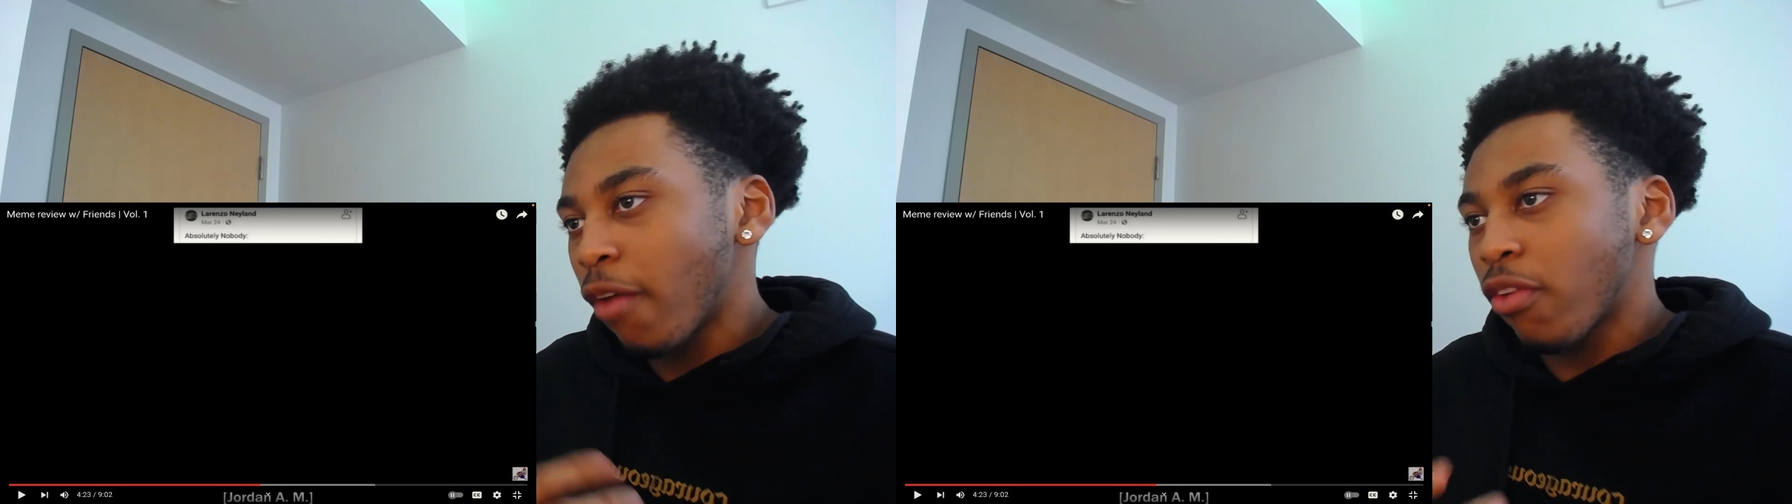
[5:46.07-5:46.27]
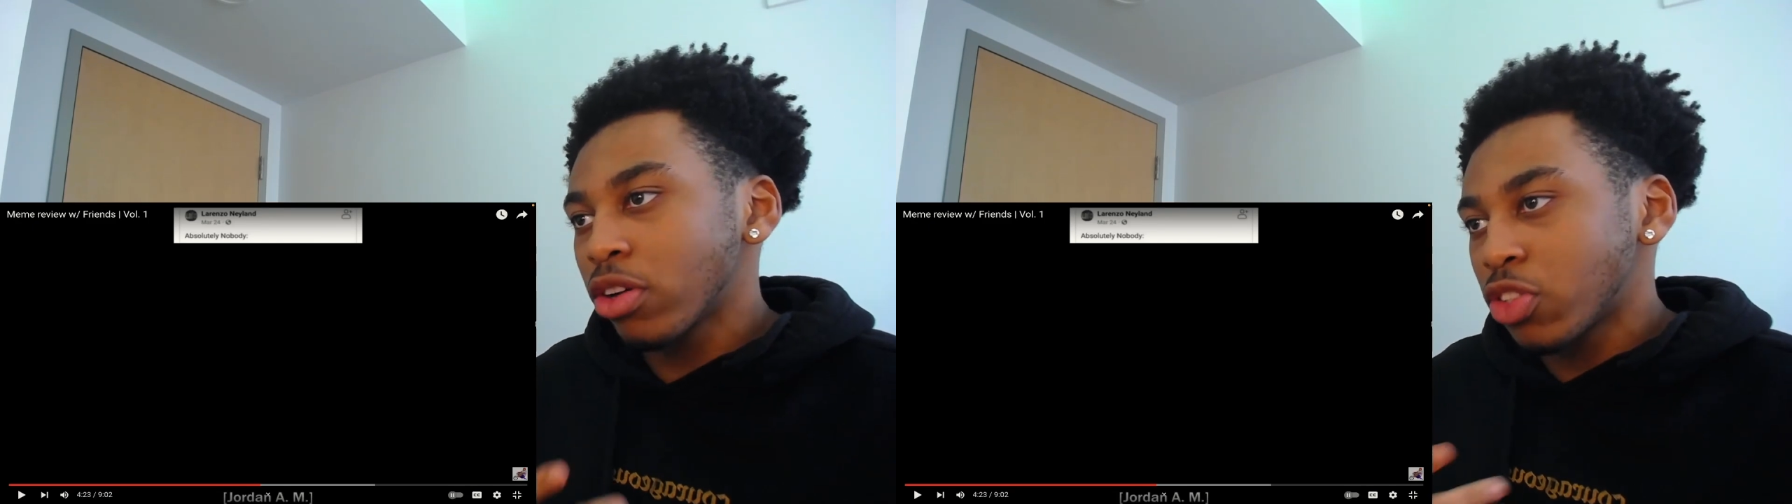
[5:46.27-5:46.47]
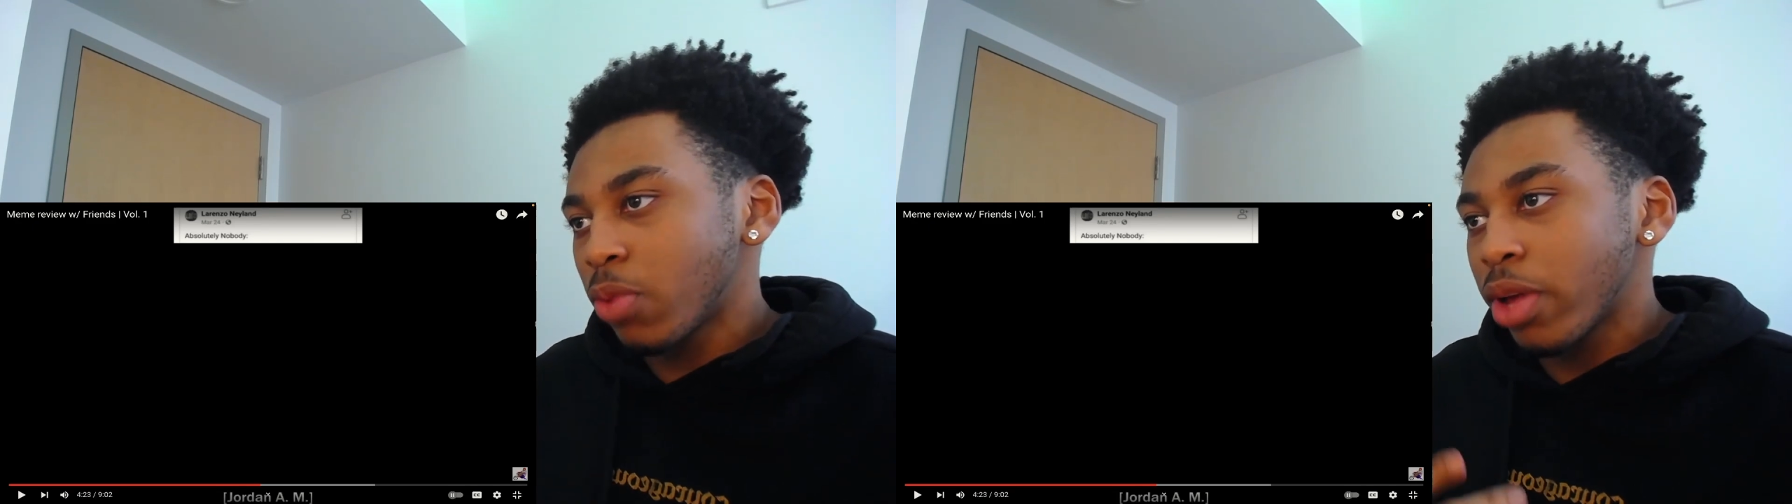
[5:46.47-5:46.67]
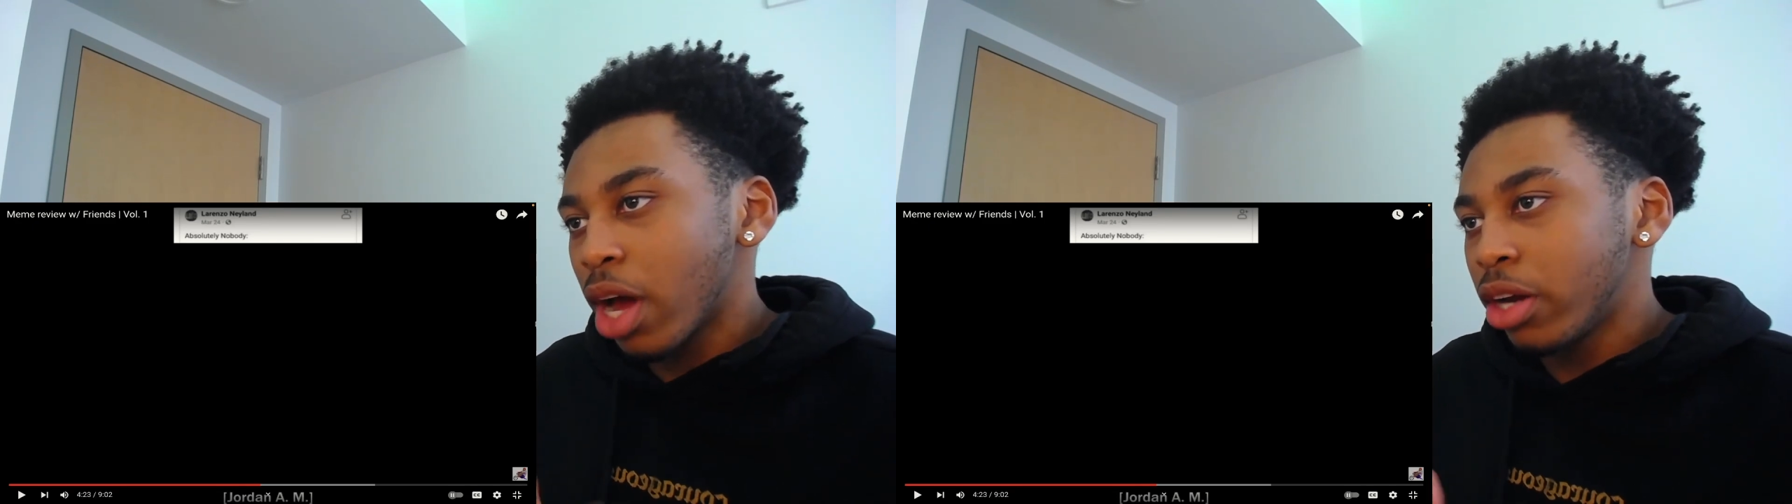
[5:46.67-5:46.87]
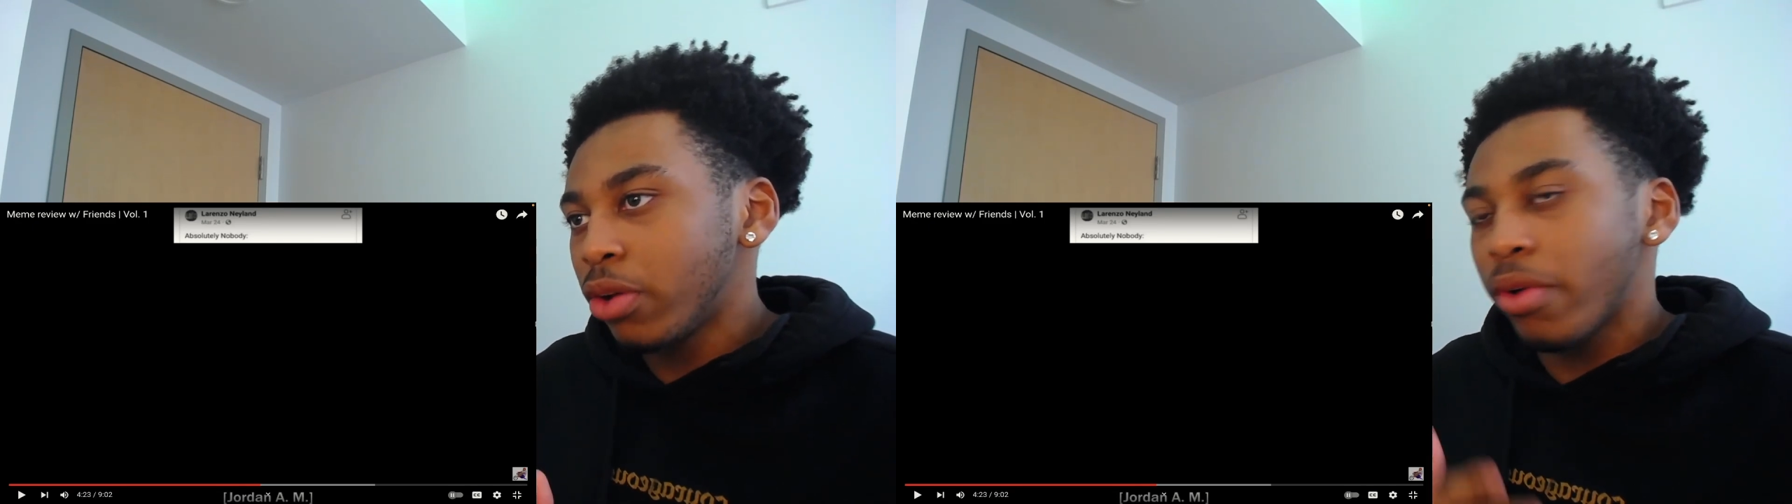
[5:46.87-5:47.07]
first thing we
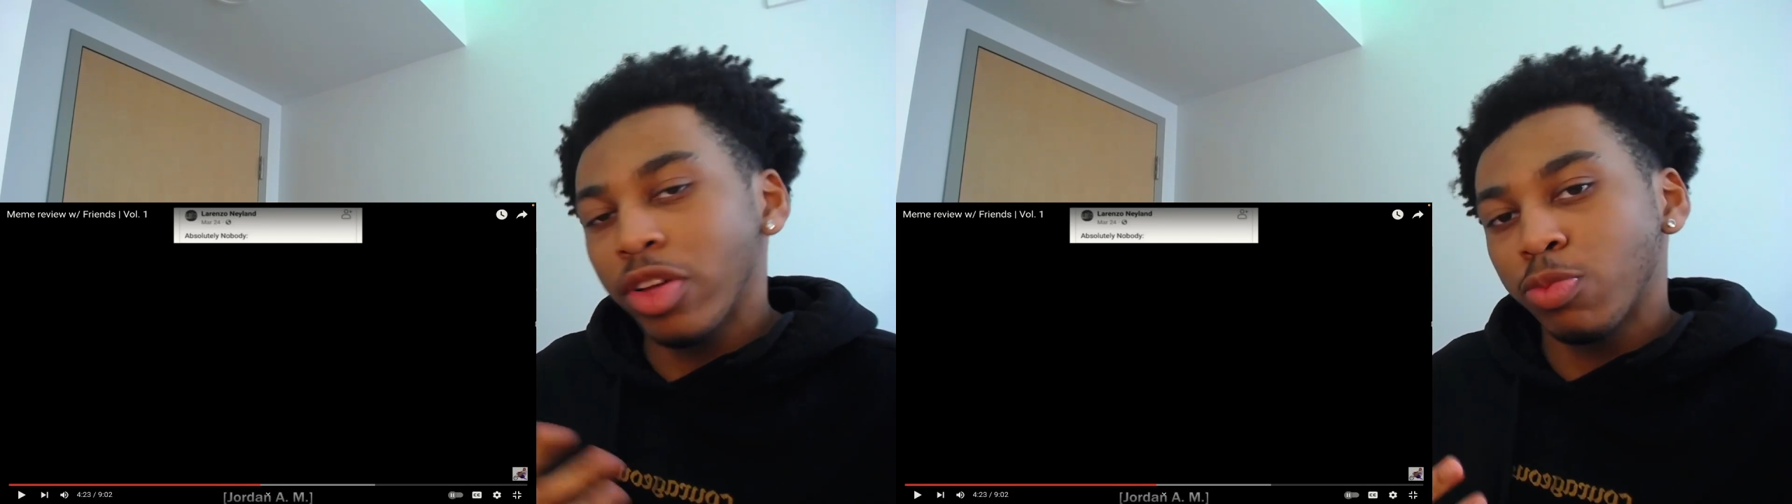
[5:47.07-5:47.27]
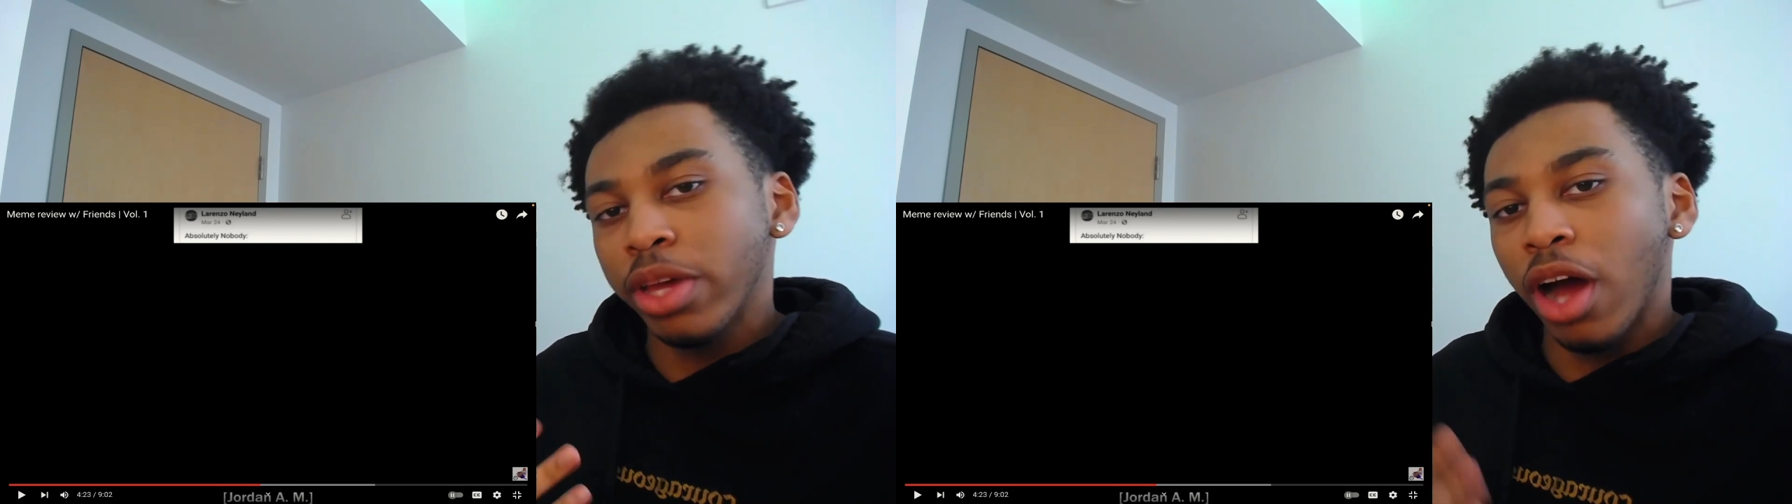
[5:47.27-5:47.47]
gotta do is be